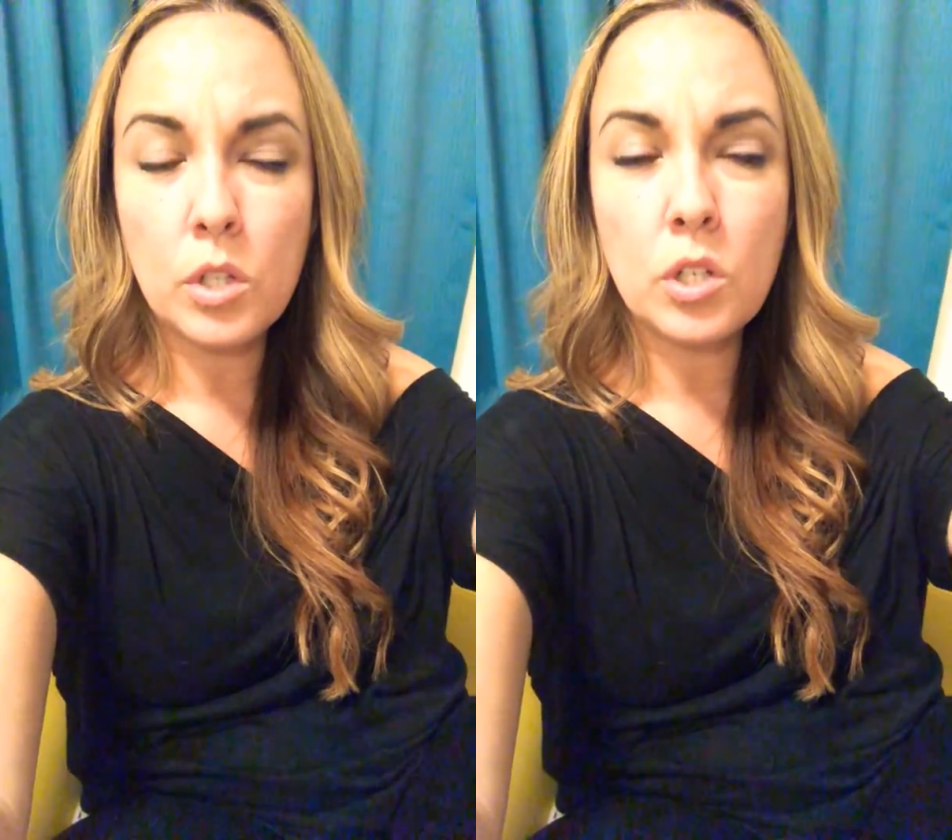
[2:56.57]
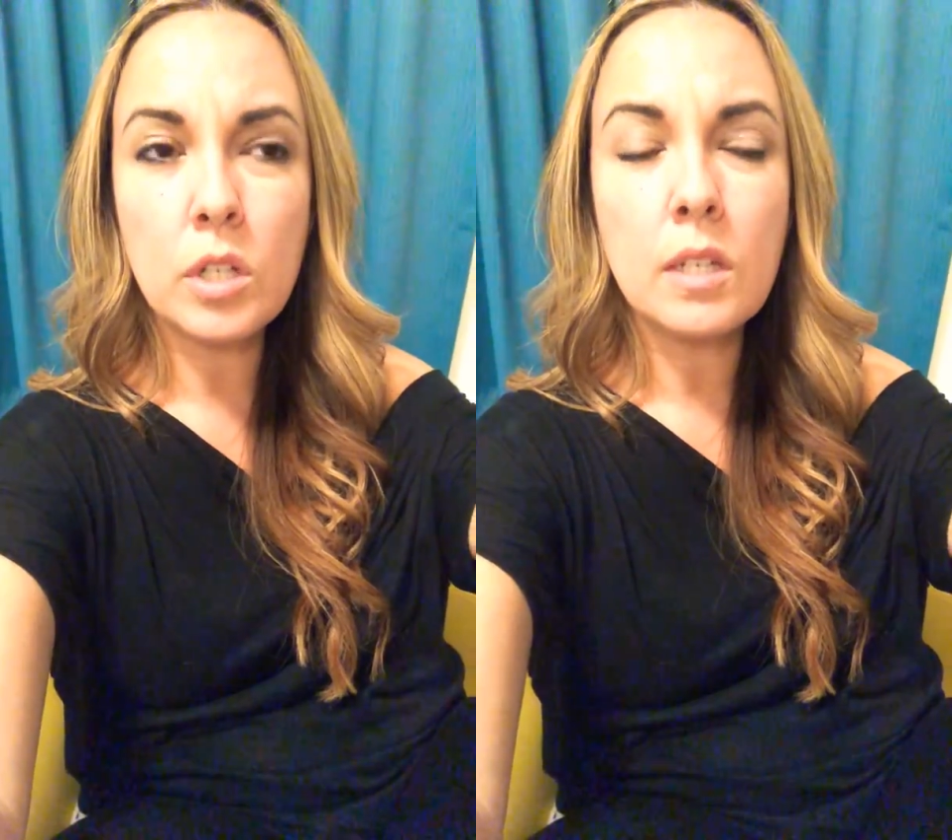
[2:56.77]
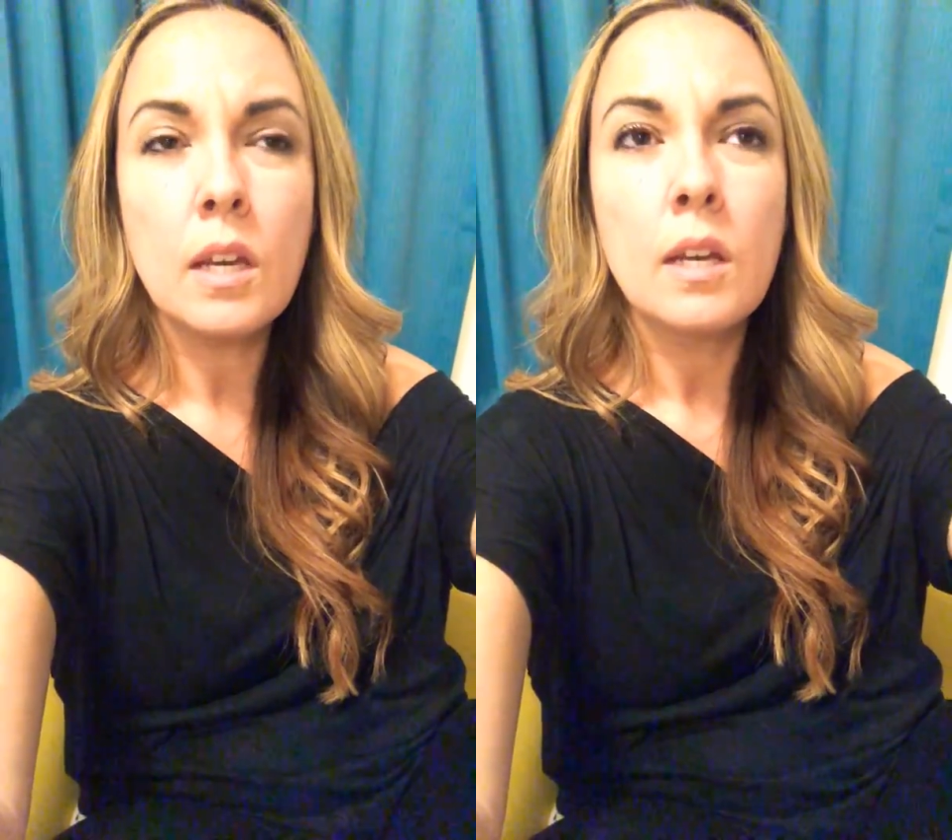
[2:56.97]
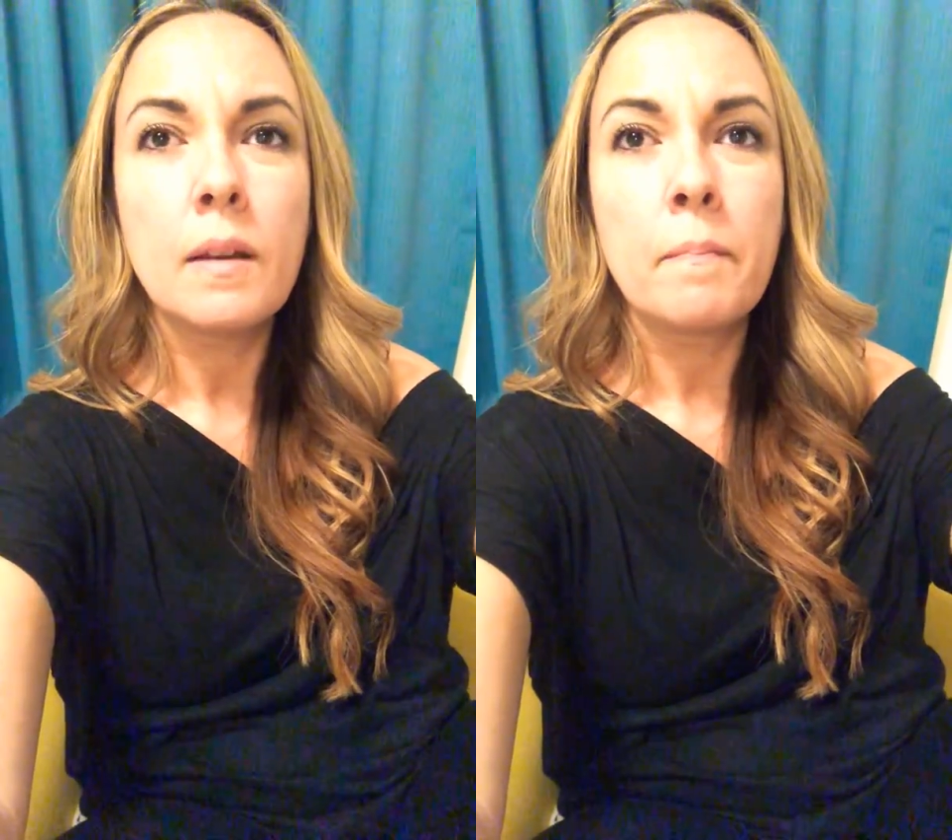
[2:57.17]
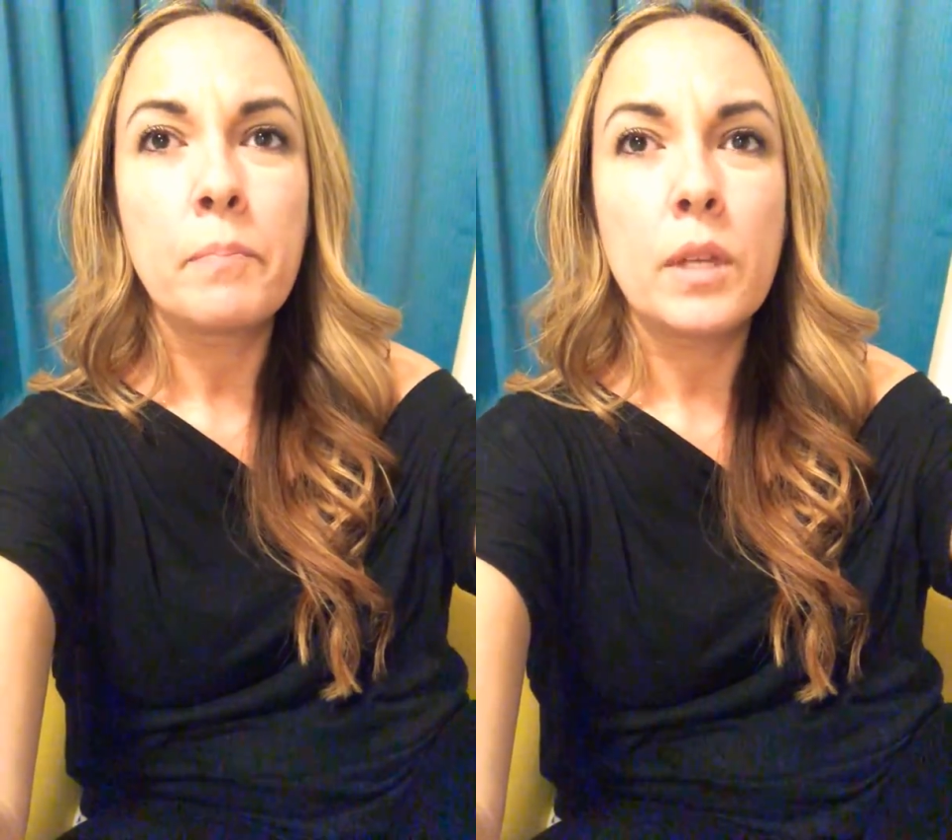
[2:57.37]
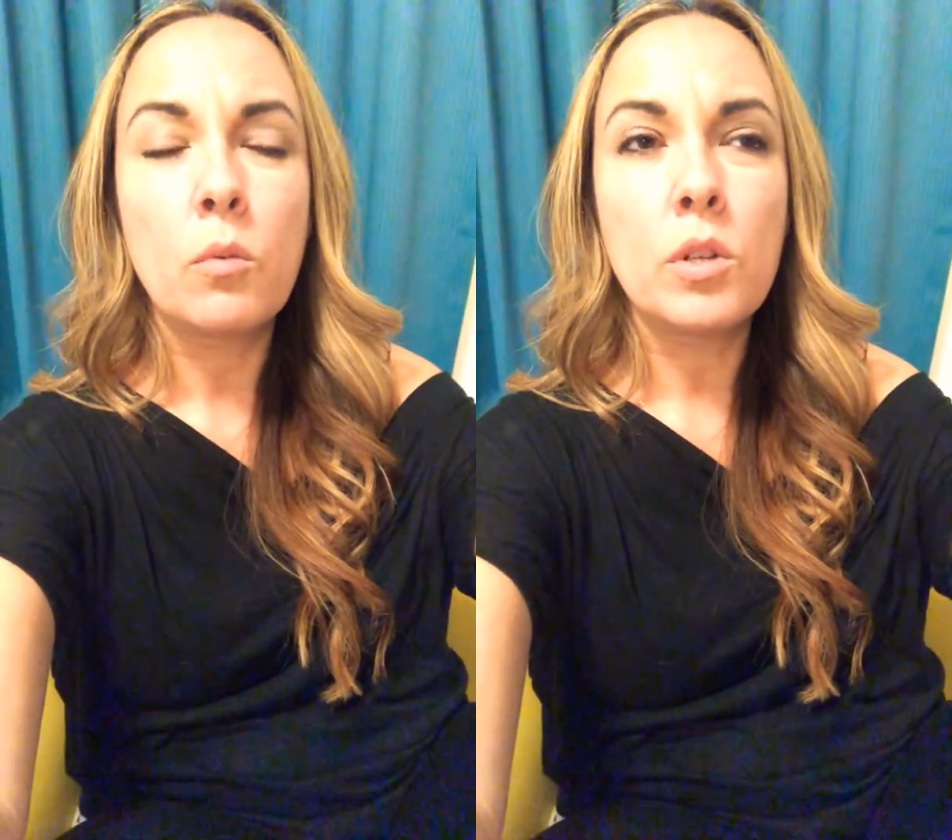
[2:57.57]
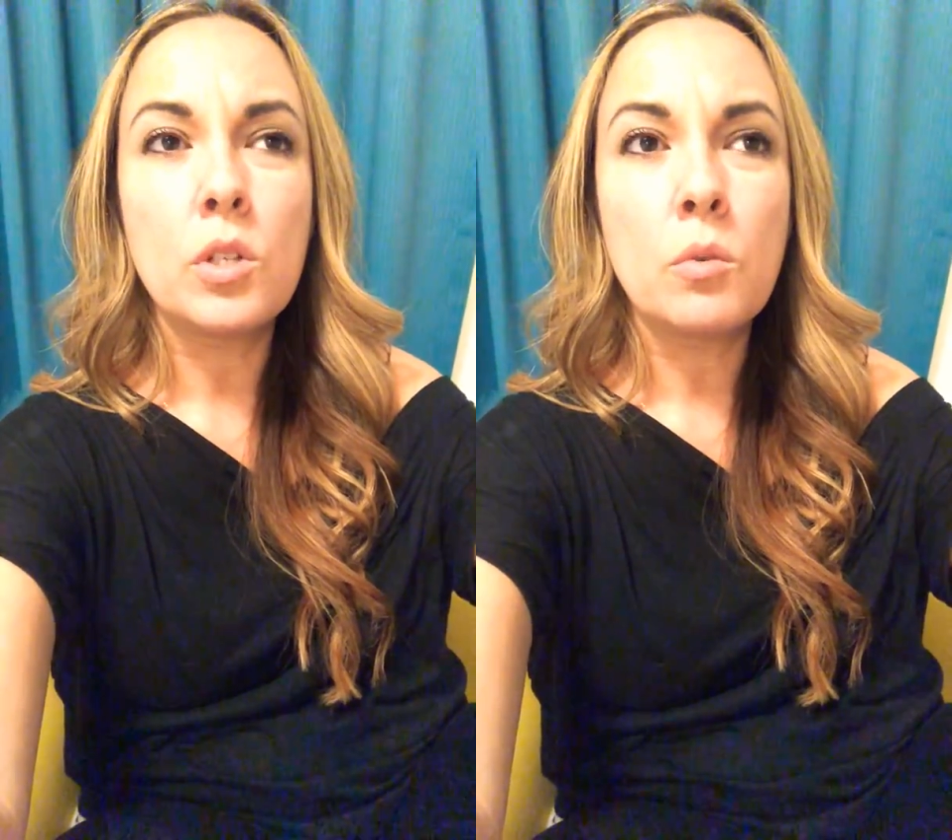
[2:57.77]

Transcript: she